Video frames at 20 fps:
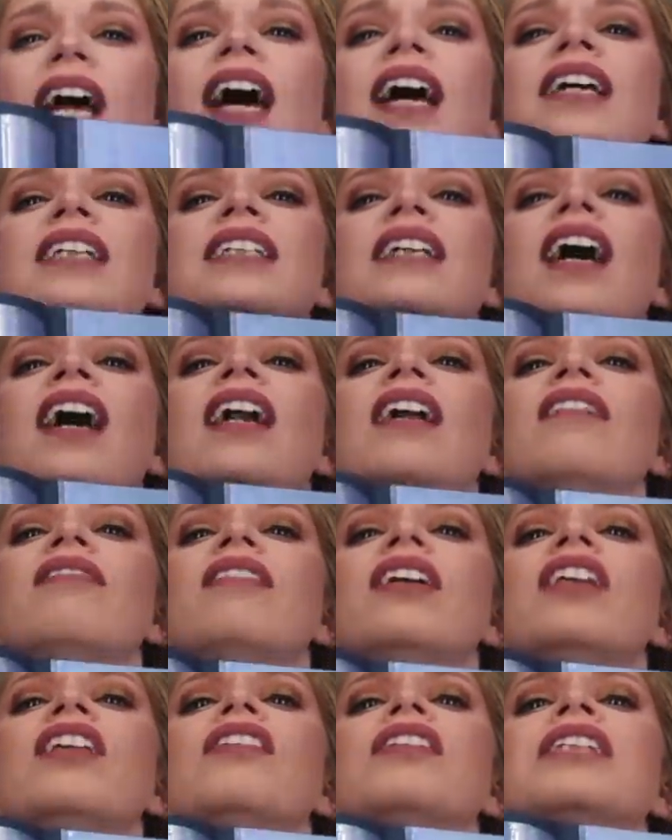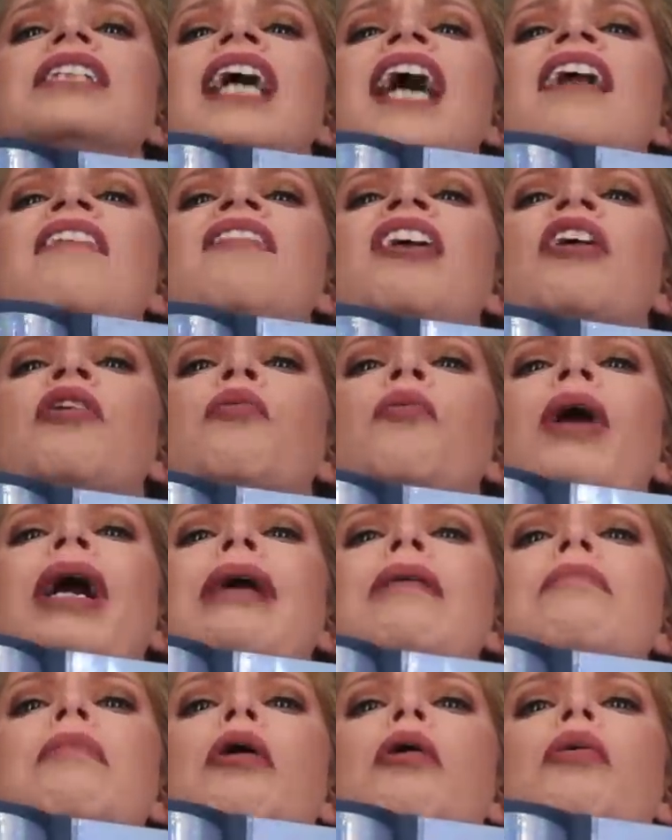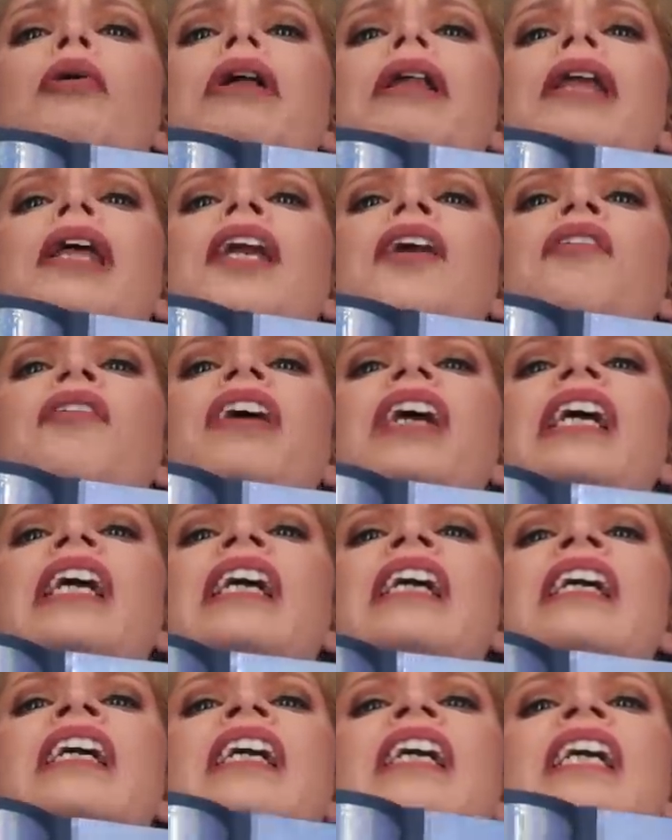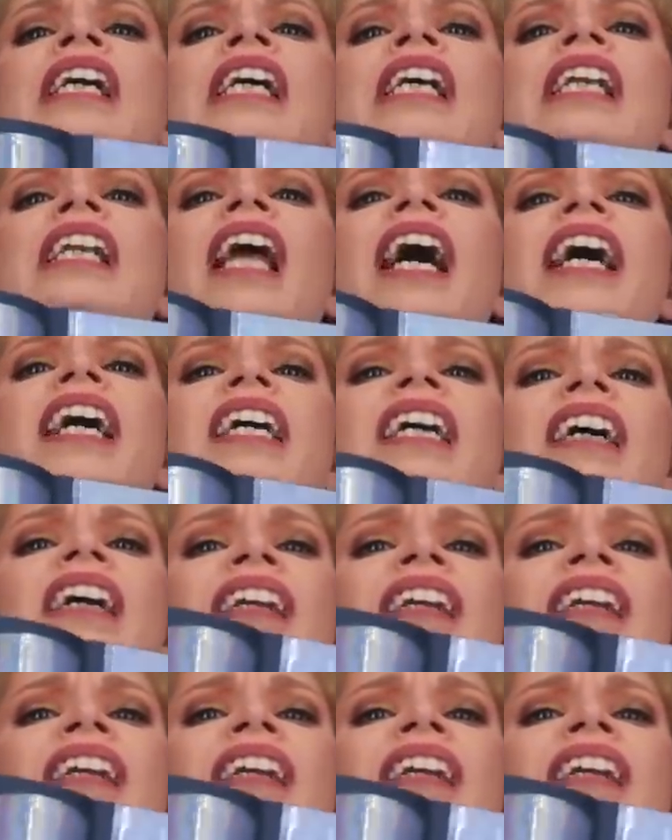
that? It's kind of, it looks kind of like rainbow glittery, like